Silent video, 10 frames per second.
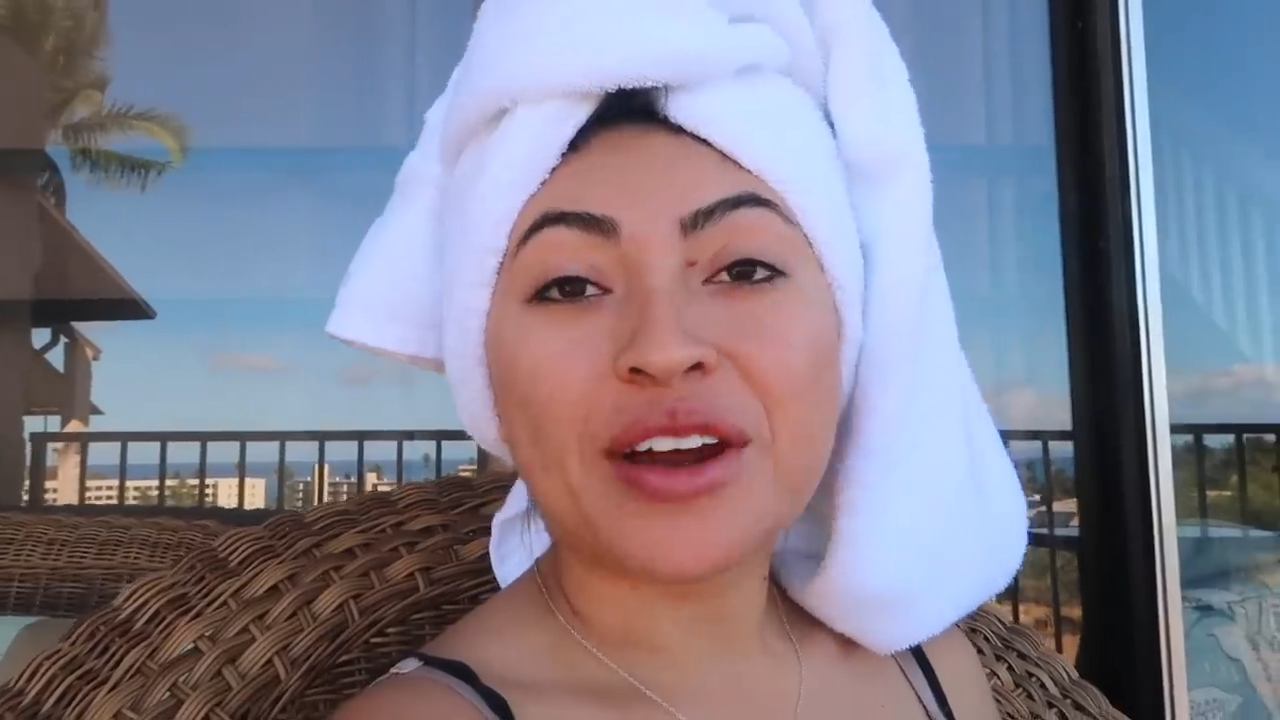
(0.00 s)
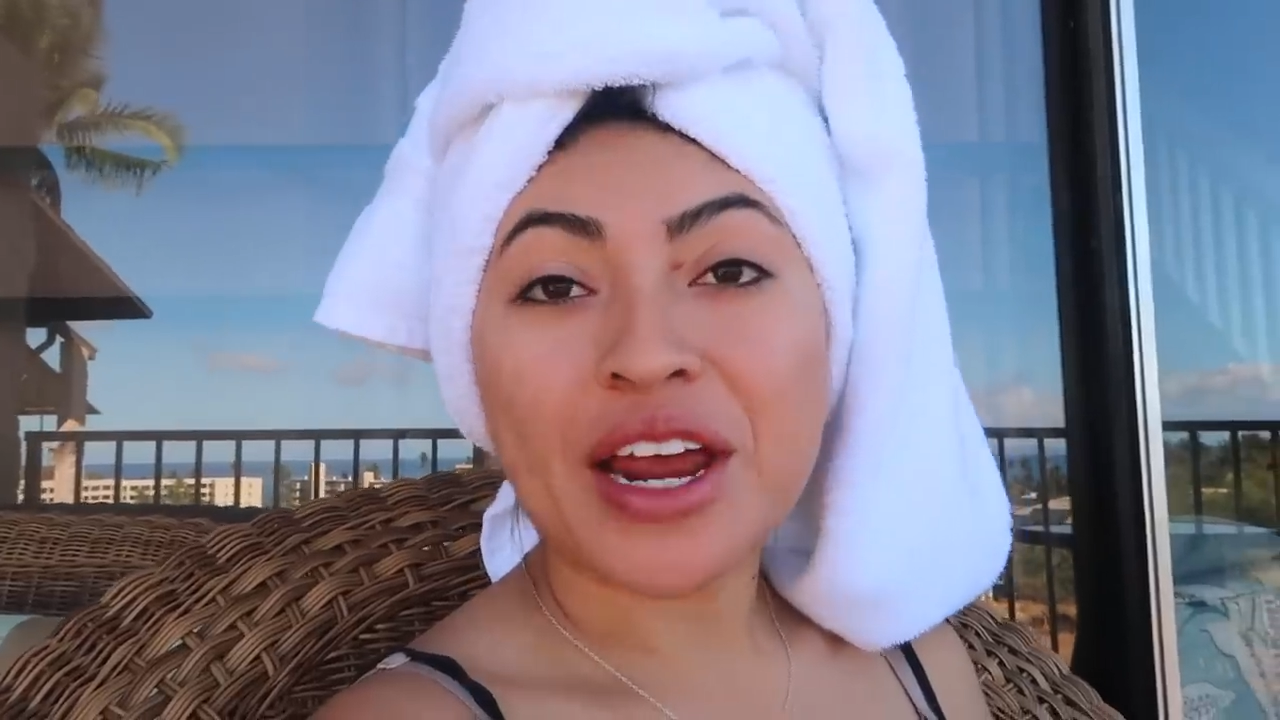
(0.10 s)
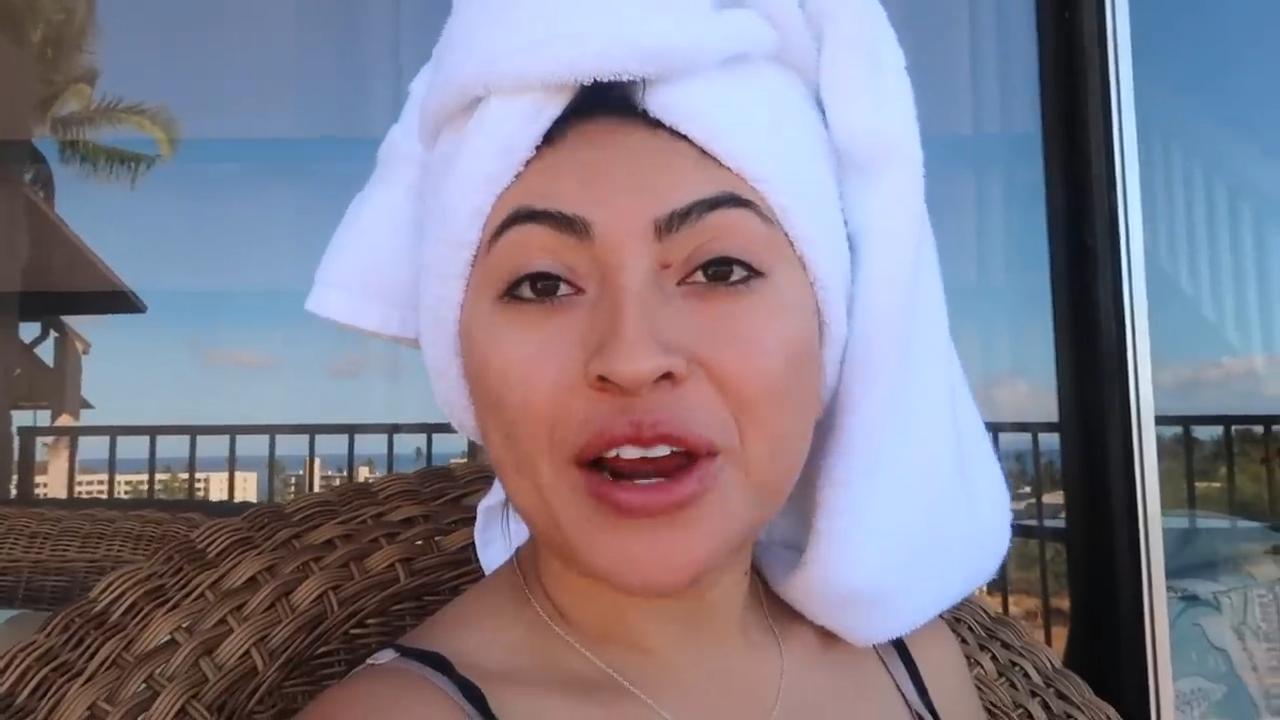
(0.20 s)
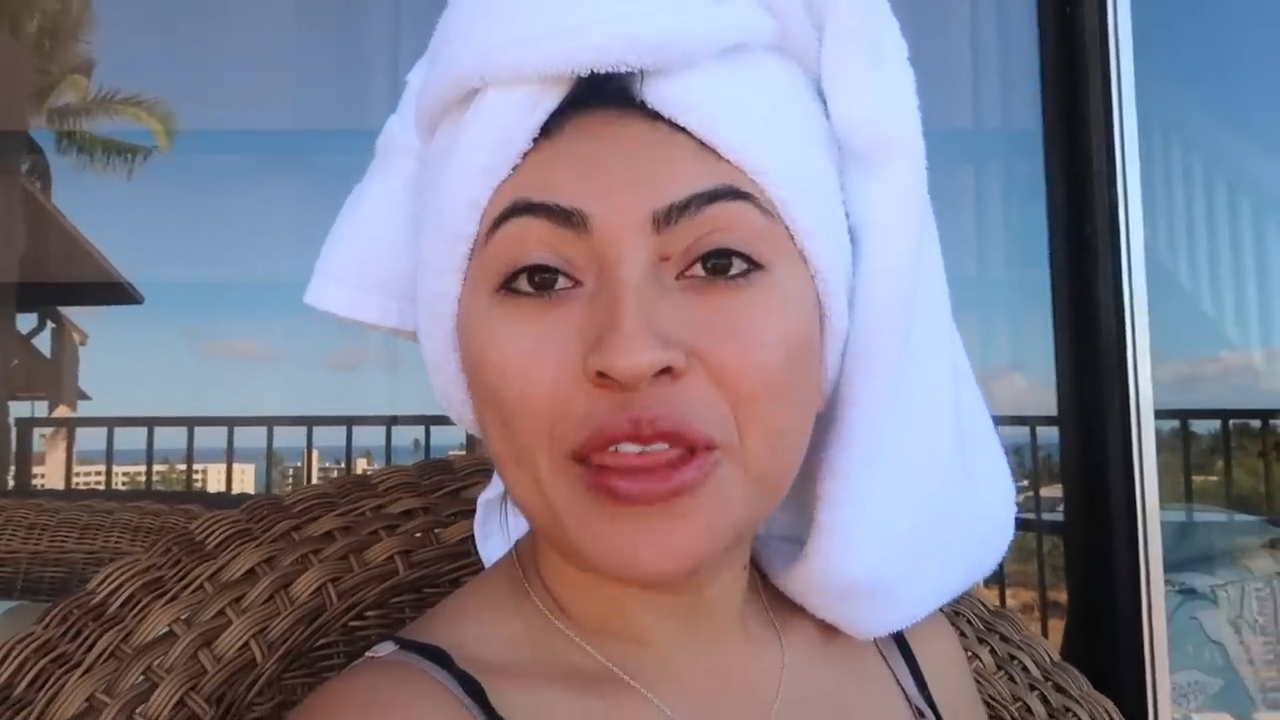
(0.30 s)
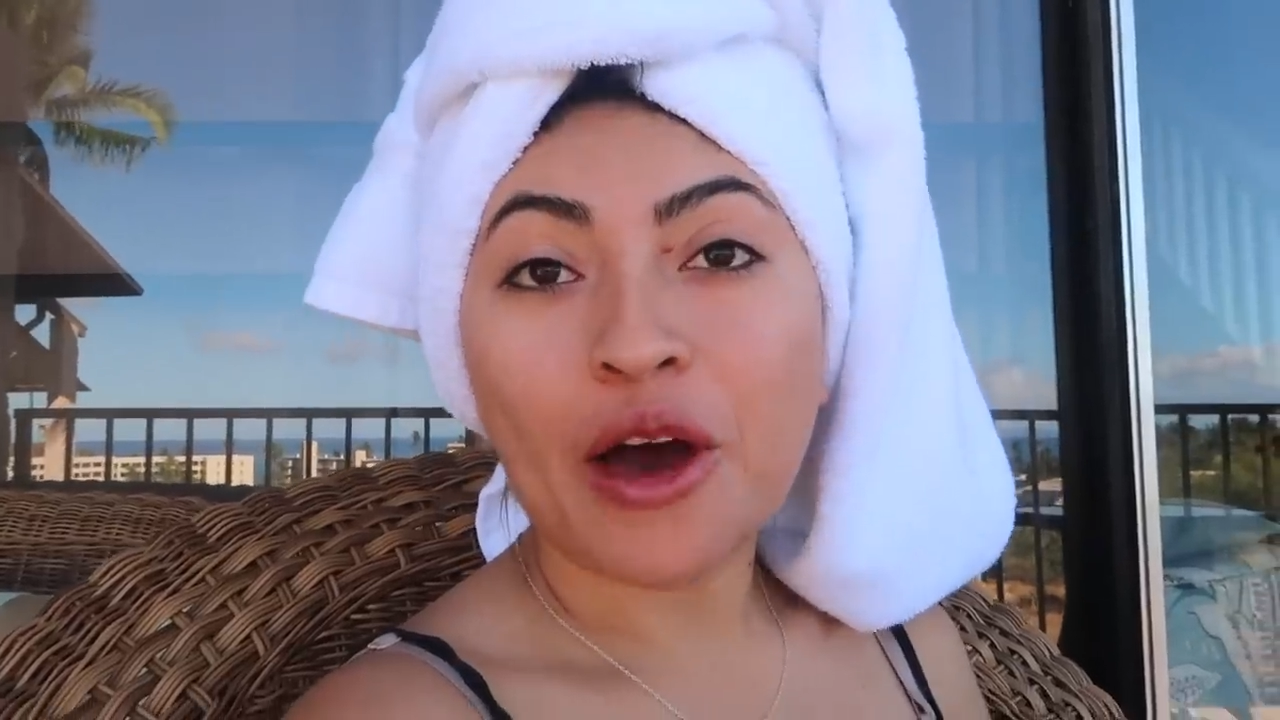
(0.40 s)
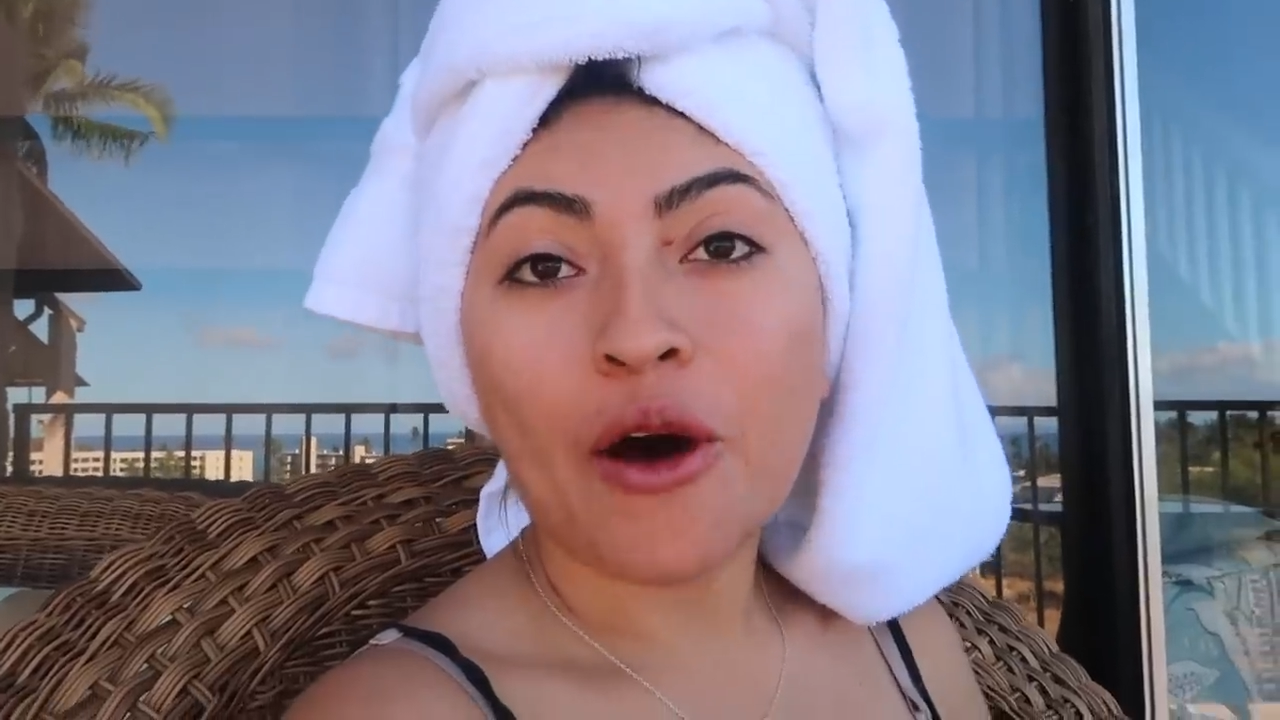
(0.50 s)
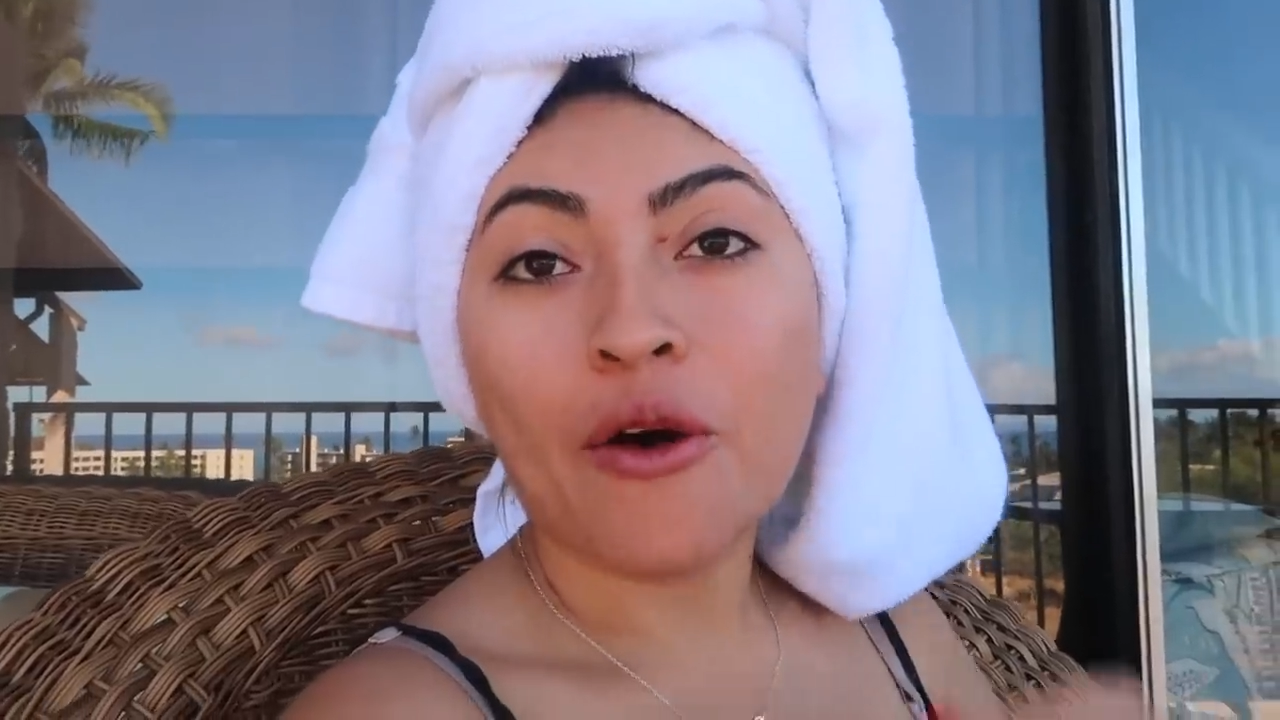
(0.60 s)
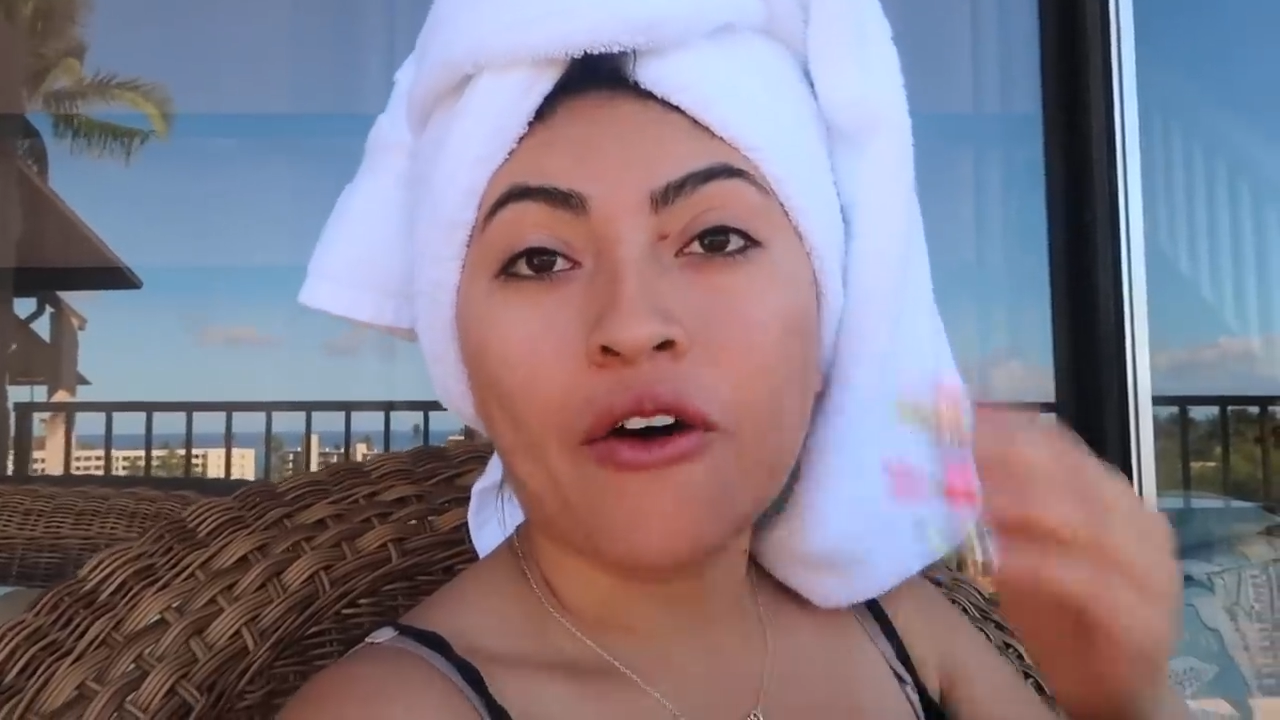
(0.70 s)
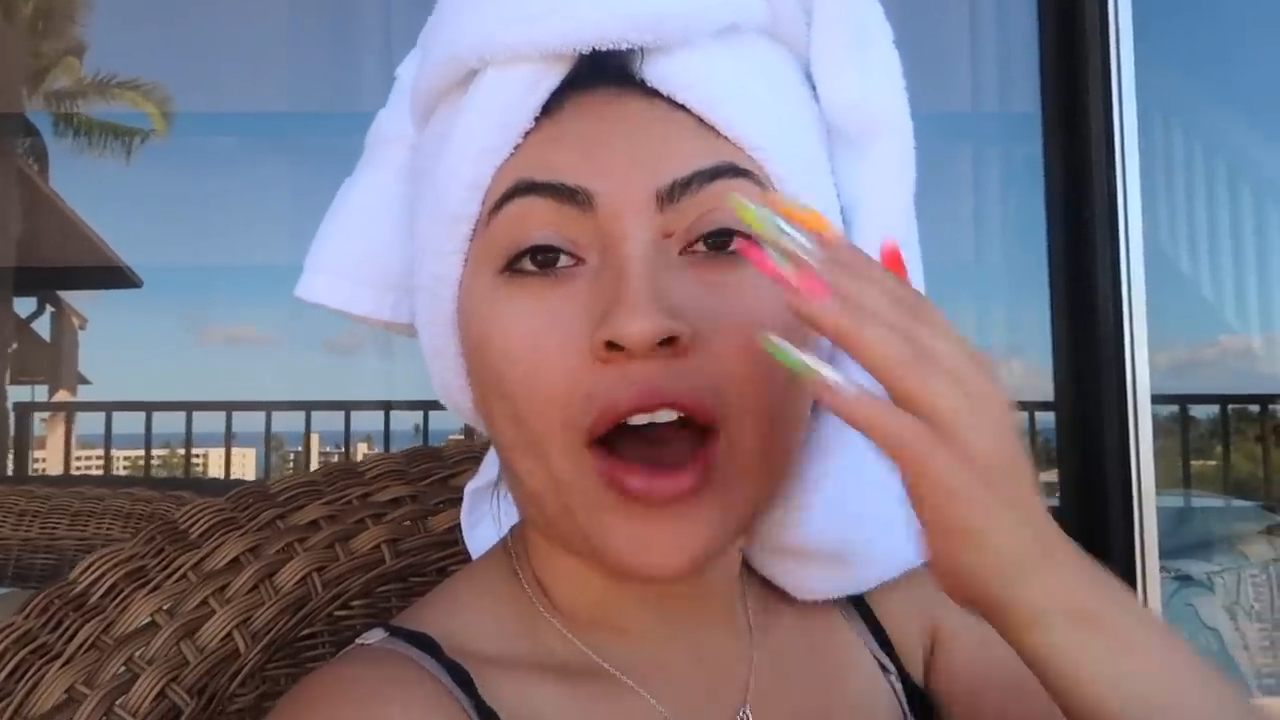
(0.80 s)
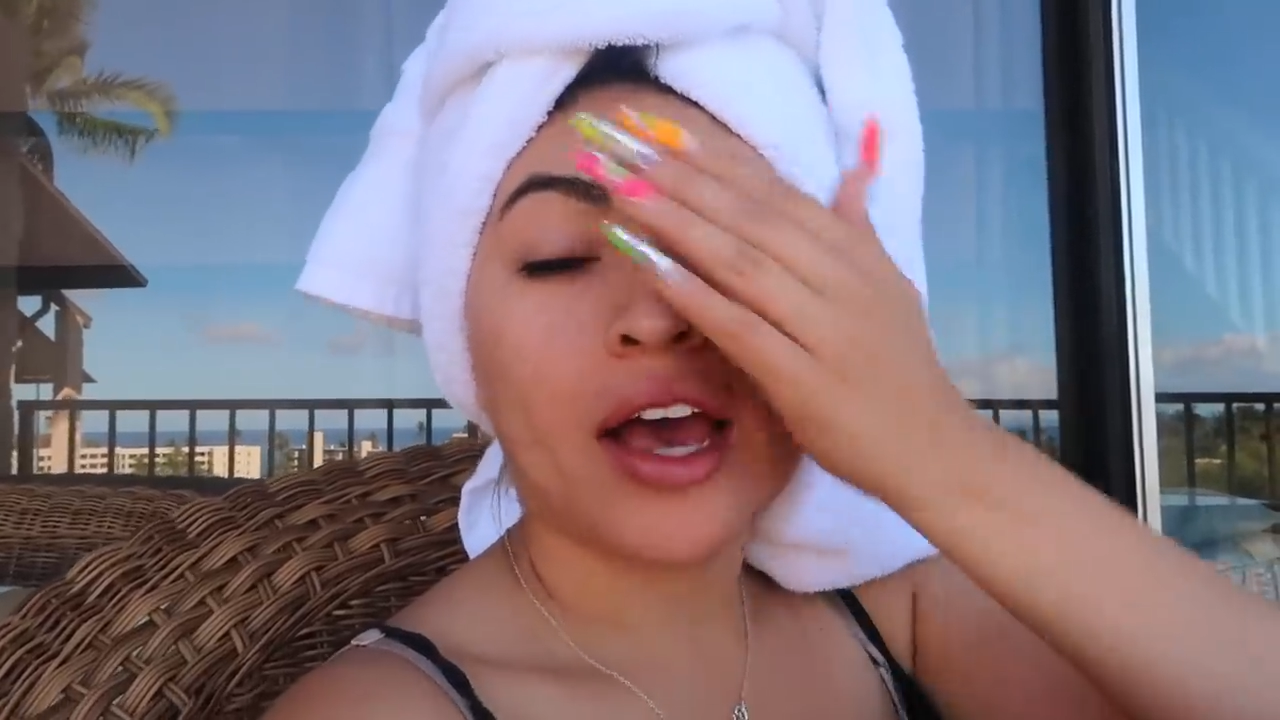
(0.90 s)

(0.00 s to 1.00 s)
we're here though.